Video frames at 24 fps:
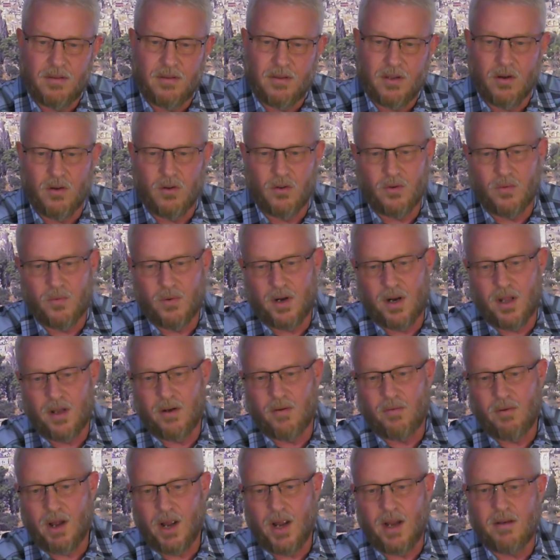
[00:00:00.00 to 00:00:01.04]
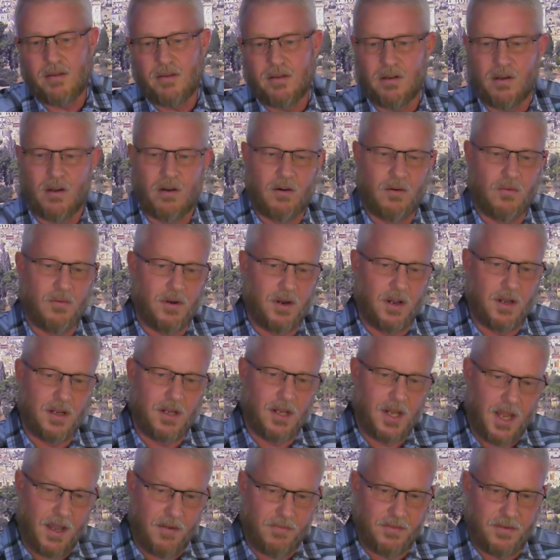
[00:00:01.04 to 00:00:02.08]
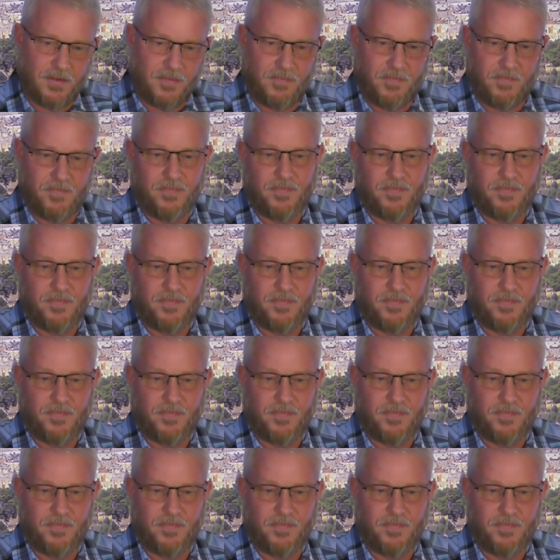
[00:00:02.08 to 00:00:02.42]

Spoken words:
the older one on the right, the younger one on the left.